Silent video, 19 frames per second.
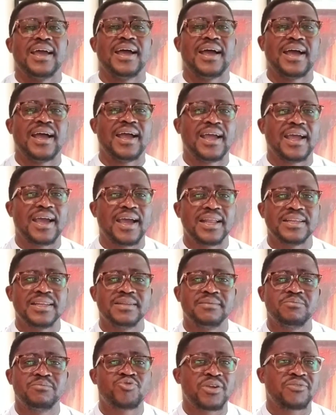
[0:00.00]

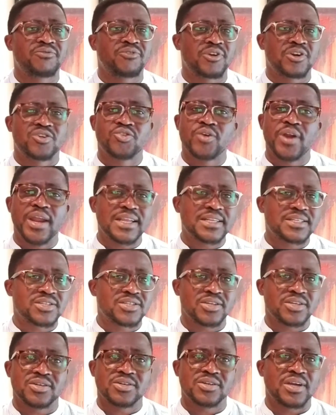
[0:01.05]
and pray for
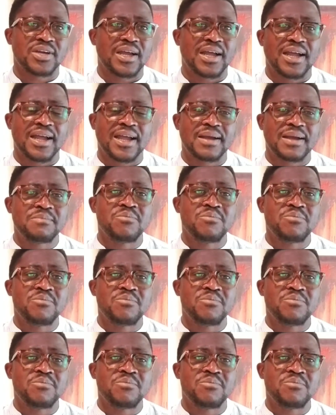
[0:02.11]
greater,